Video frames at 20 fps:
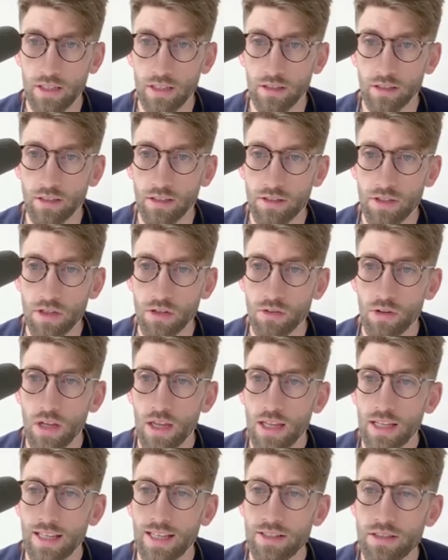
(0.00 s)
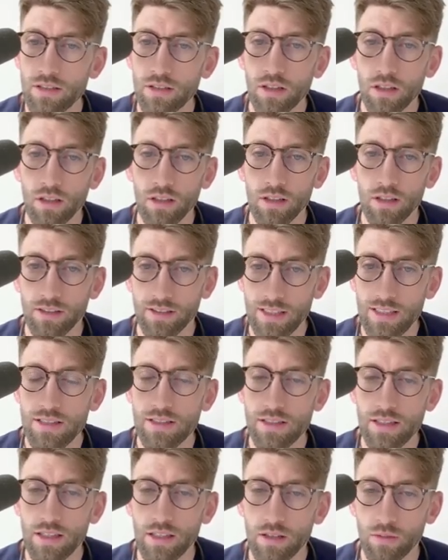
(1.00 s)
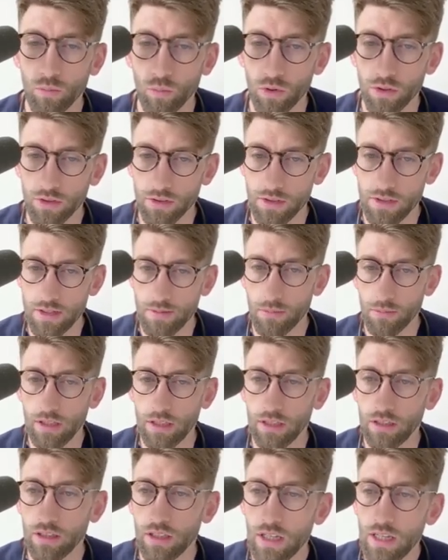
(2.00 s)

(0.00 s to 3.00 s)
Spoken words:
So let's look at this year and what does it mean.